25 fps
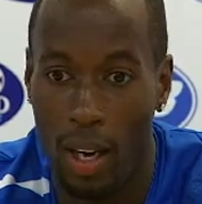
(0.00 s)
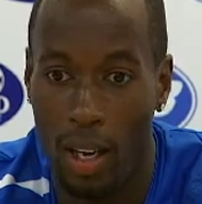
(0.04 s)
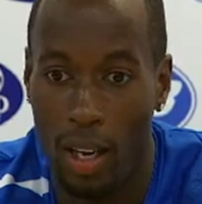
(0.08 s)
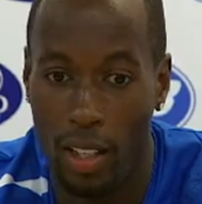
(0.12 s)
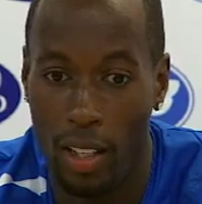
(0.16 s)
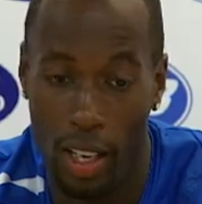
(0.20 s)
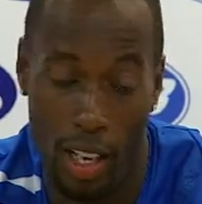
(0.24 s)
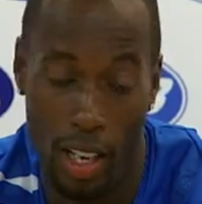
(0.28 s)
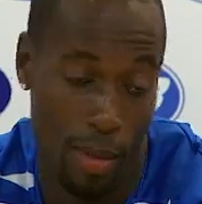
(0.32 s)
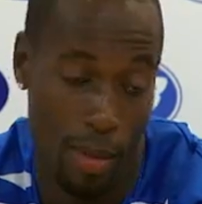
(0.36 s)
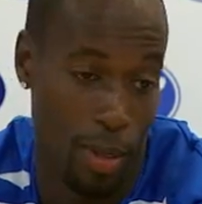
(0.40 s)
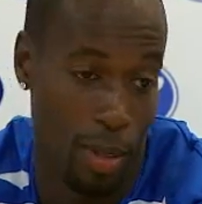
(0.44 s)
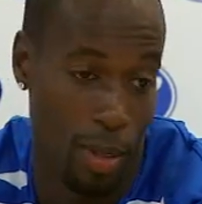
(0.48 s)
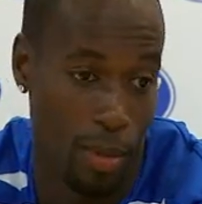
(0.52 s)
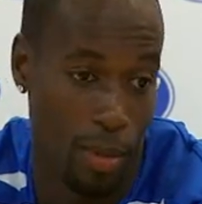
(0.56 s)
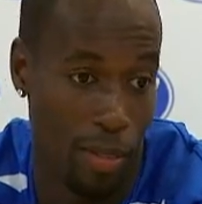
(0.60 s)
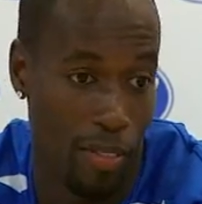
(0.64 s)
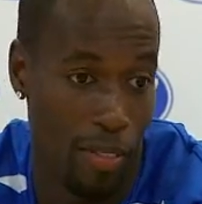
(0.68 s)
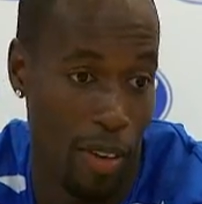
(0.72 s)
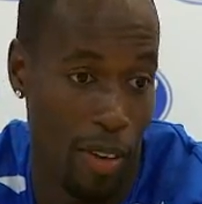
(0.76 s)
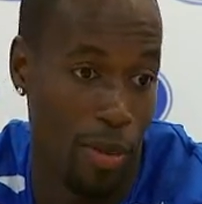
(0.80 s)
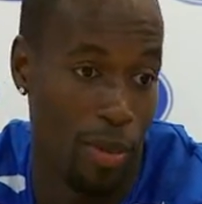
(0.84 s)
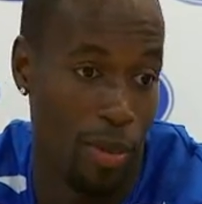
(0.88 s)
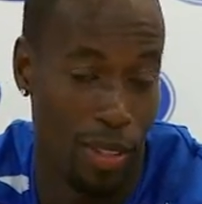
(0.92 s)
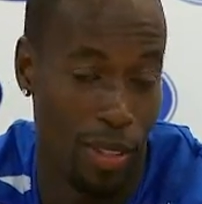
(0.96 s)
Yeah, I mean, my
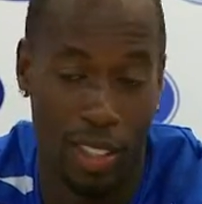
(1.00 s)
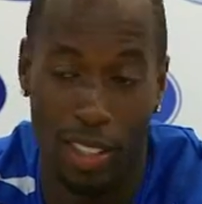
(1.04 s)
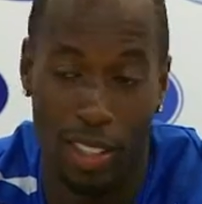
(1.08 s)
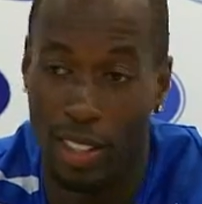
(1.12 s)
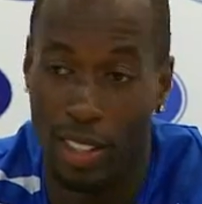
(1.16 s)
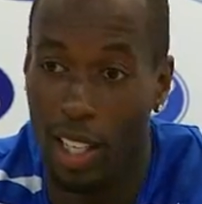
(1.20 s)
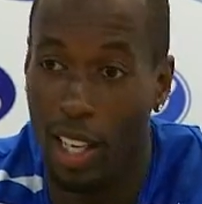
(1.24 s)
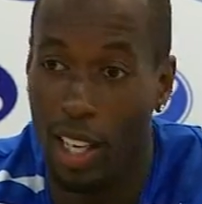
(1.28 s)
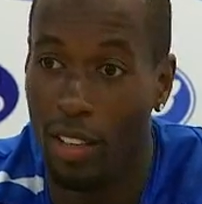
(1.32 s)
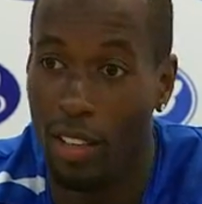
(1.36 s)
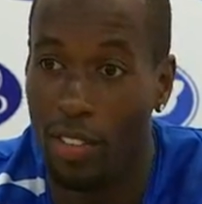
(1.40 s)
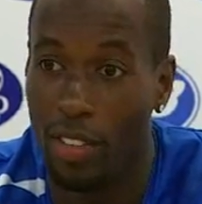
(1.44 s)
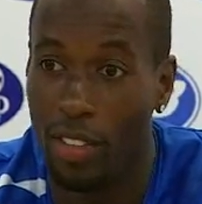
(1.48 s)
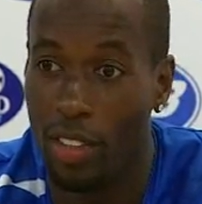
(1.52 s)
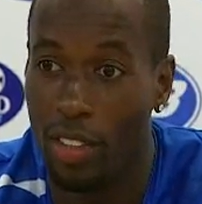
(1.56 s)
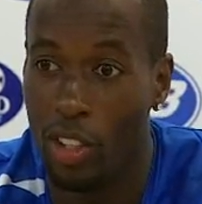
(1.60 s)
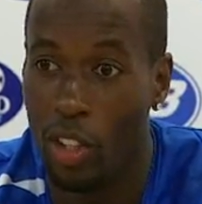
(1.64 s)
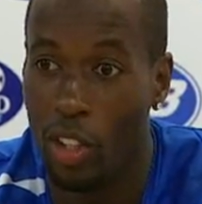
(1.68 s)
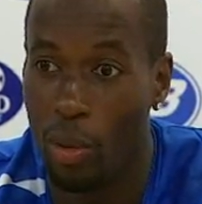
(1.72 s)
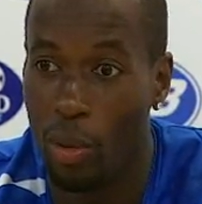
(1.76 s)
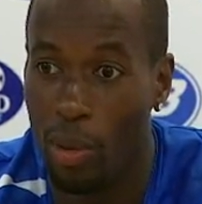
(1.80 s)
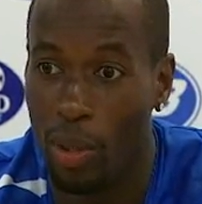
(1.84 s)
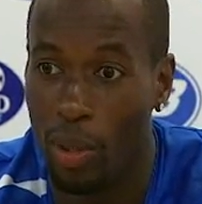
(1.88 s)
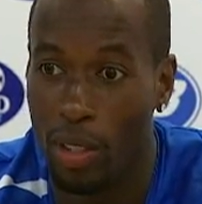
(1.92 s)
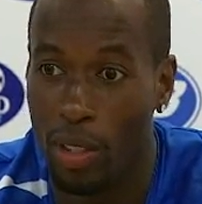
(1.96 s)
favorite is left, you
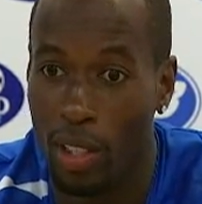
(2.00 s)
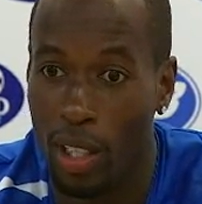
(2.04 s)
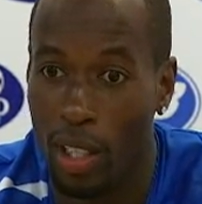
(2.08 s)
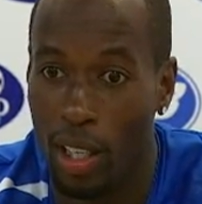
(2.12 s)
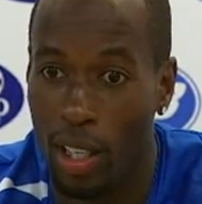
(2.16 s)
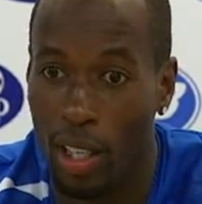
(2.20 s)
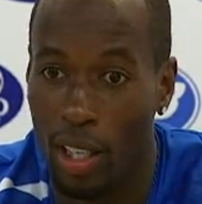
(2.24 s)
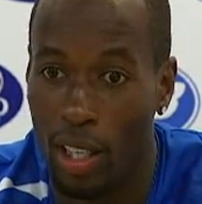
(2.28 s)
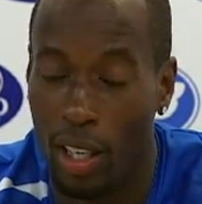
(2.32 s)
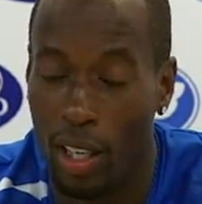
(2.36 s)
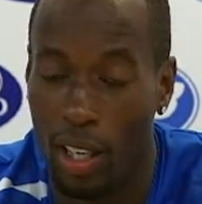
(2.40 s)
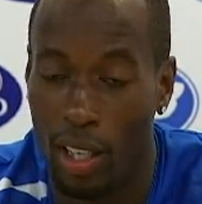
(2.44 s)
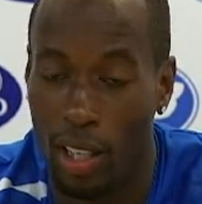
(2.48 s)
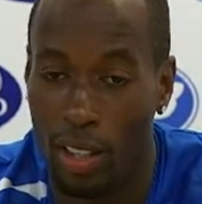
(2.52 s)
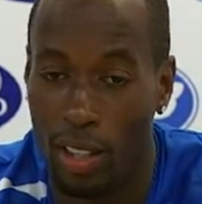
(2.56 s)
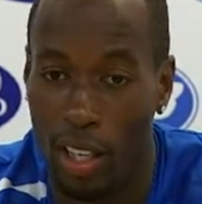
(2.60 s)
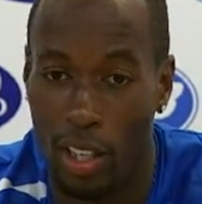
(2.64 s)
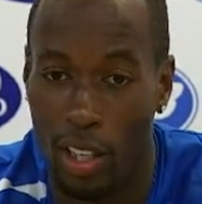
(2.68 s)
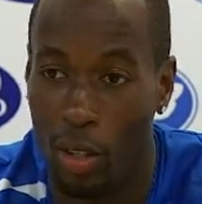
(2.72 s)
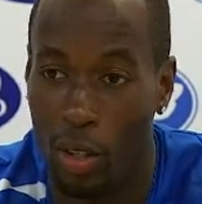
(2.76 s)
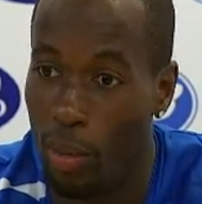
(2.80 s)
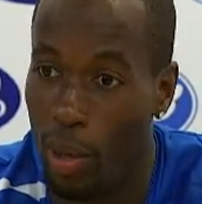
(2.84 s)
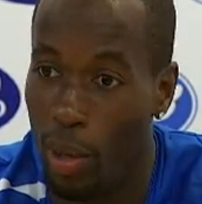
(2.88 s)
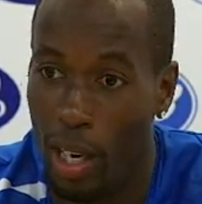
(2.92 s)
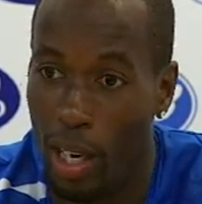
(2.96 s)
know, but
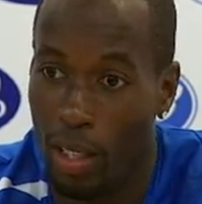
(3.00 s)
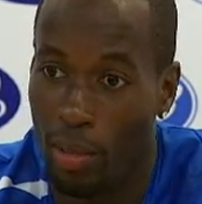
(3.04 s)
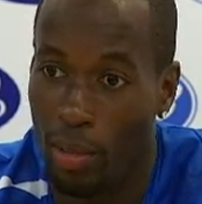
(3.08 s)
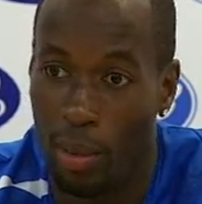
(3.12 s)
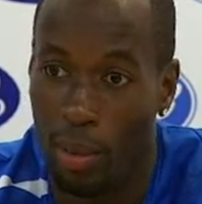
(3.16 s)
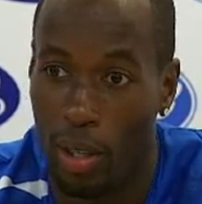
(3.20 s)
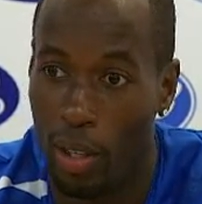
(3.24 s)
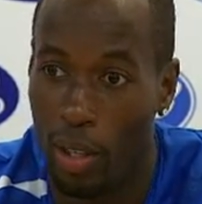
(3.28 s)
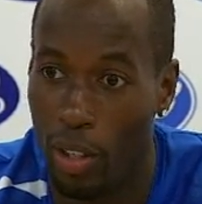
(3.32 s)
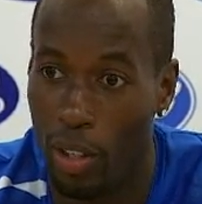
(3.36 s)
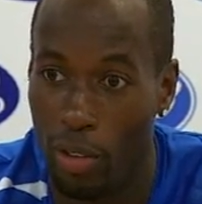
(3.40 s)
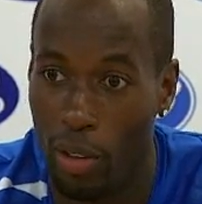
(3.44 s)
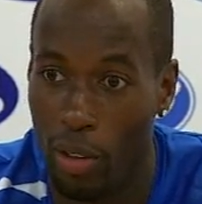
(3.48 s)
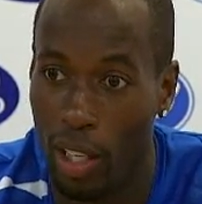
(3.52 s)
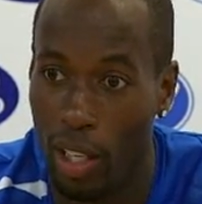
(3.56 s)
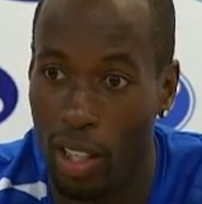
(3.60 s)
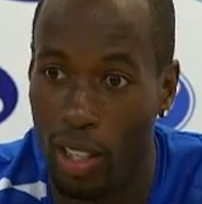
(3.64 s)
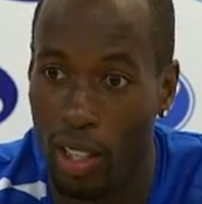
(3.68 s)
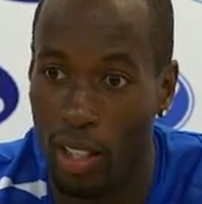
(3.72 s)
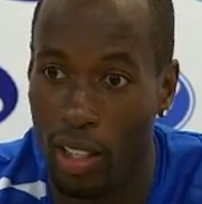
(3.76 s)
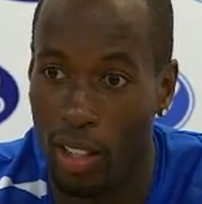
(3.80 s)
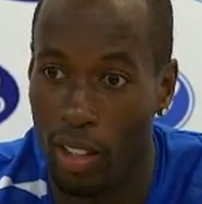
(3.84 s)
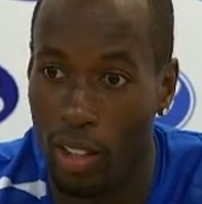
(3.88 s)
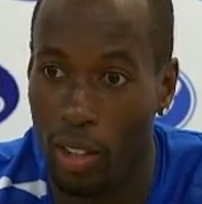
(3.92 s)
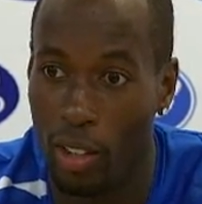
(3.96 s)
I don't mind playing on the
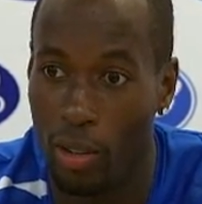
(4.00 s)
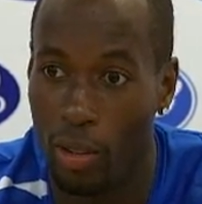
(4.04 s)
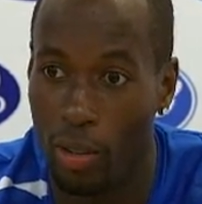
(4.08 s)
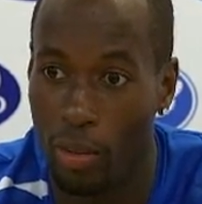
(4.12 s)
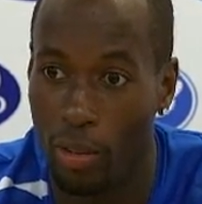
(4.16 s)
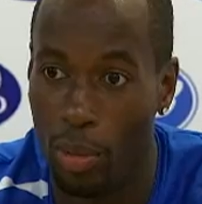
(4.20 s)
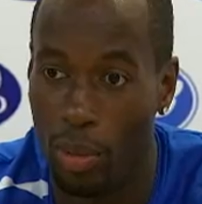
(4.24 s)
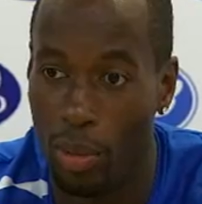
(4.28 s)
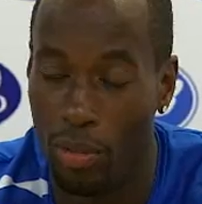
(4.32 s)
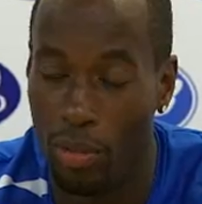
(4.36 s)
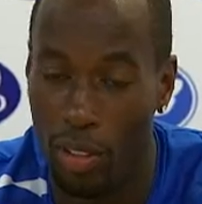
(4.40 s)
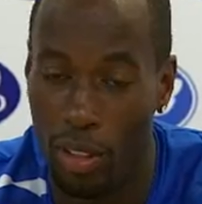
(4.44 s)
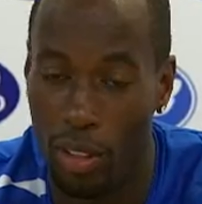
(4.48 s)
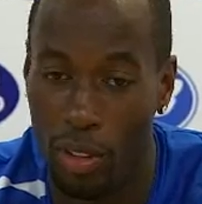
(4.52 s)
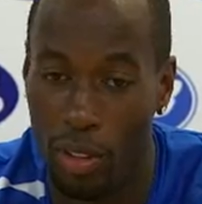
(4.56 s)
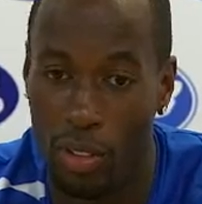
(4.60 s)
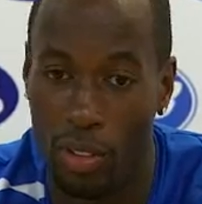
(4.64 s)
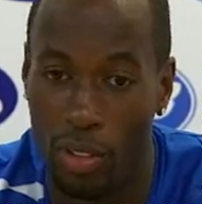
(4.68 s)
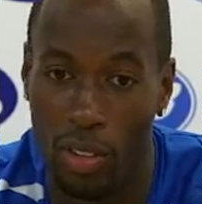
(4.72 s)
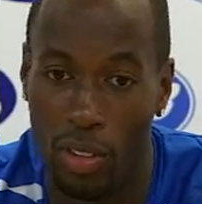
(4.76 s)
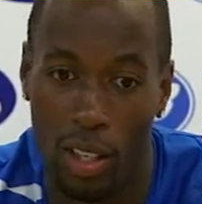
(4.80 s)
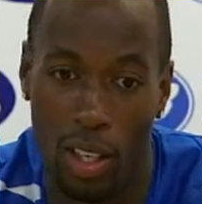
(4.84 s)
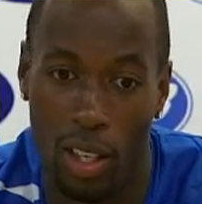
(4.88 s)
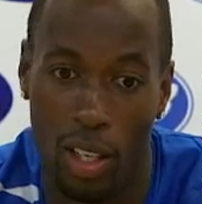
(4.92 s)
right, you know, midfield.